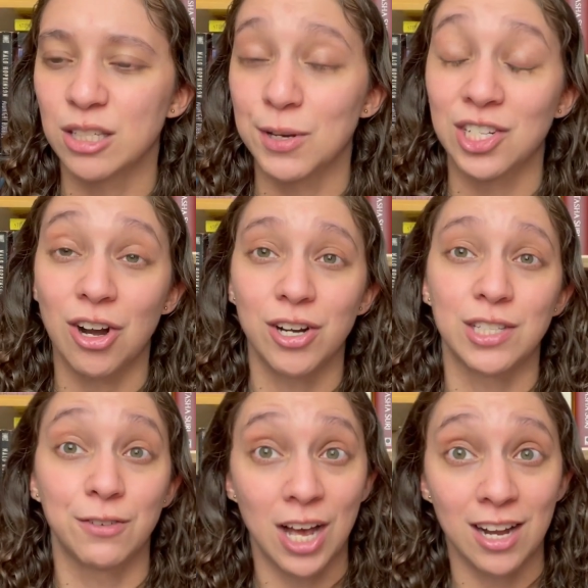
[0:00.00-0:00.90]
especially artists
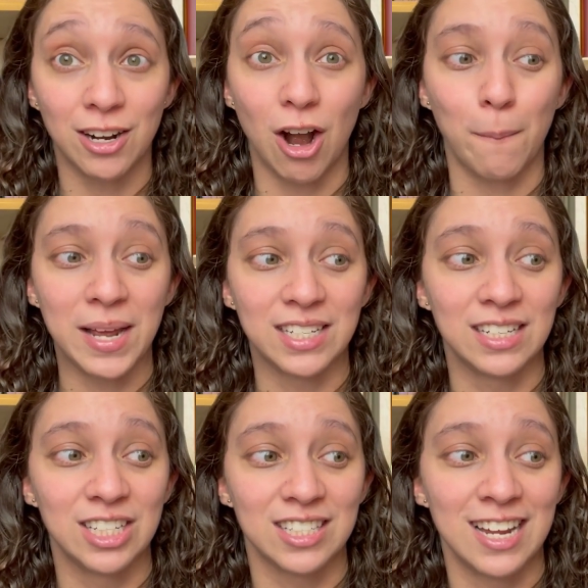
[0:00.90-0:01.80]
of color, are meant to
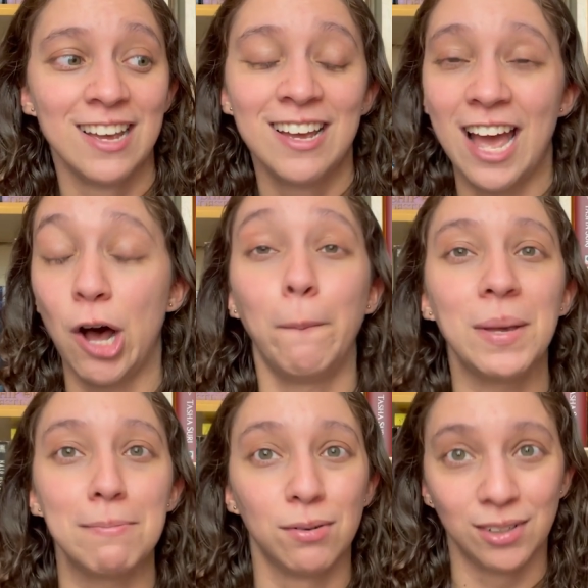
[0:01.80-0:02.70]
just help
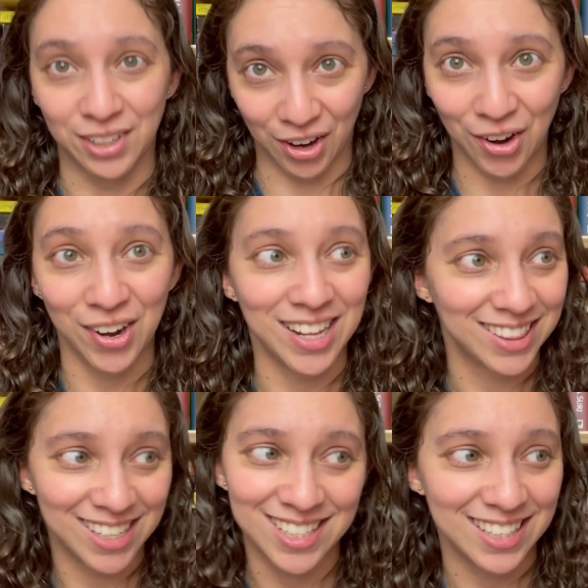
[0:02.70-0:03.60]
people learn
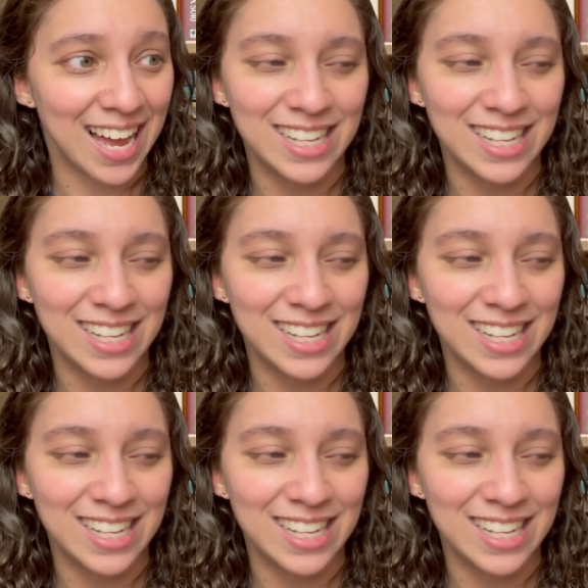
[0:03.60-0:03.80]
and things like that.